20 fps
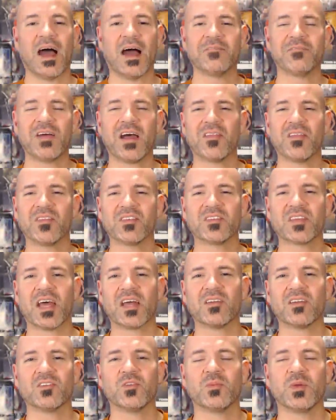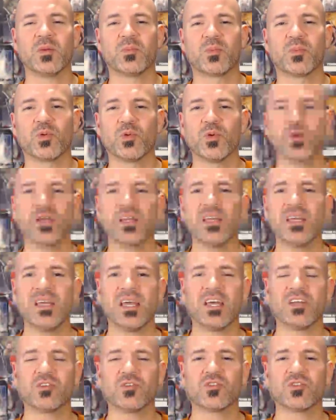I found this title to be pretty
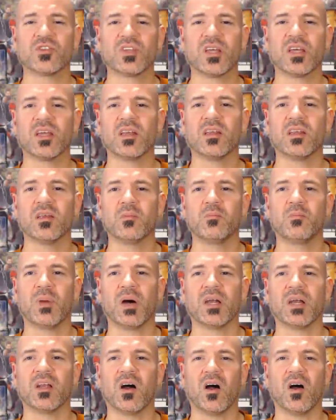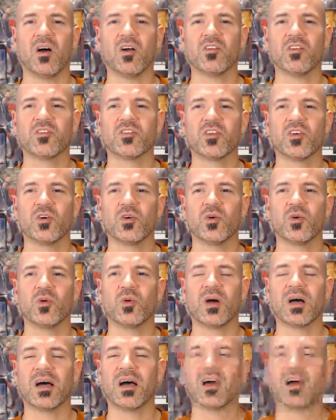interesting, but
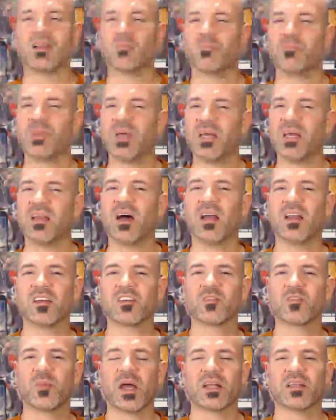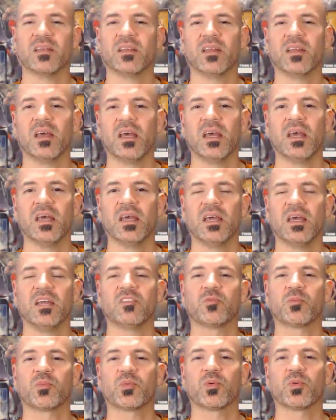also a bit unexpected.
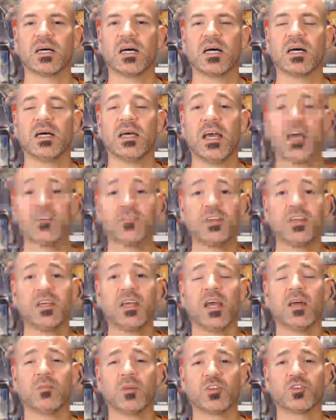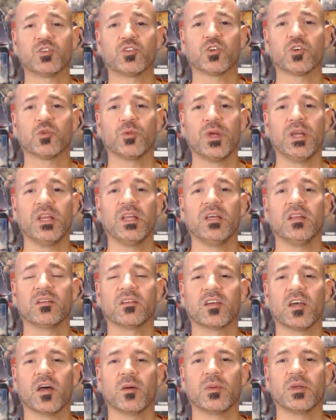It's a heavy and mature
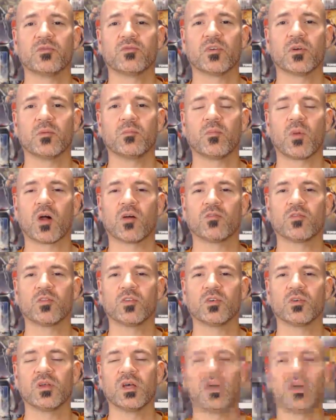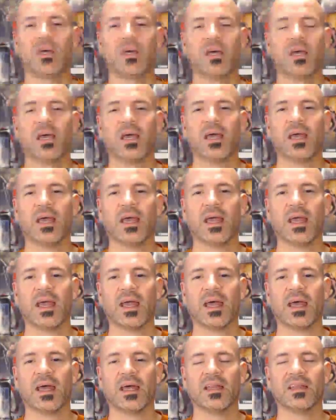reading coming from Marvel,
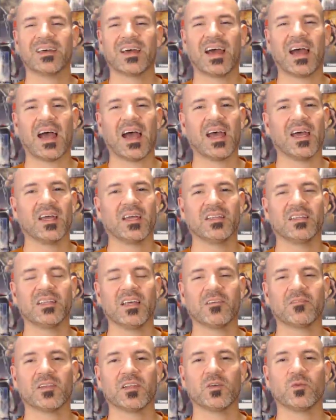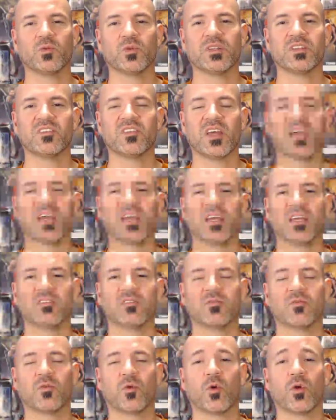and I definitely would say
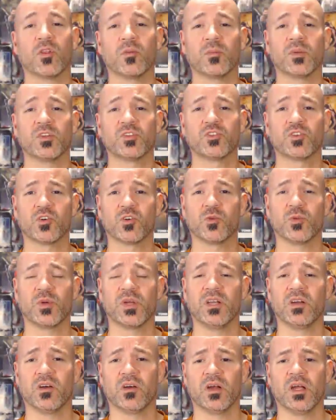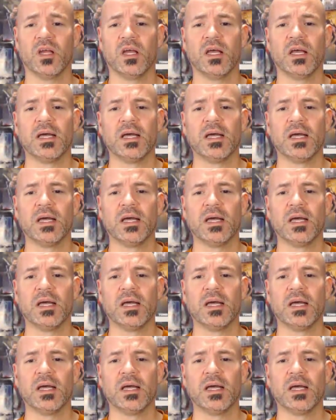it's for the mature reader.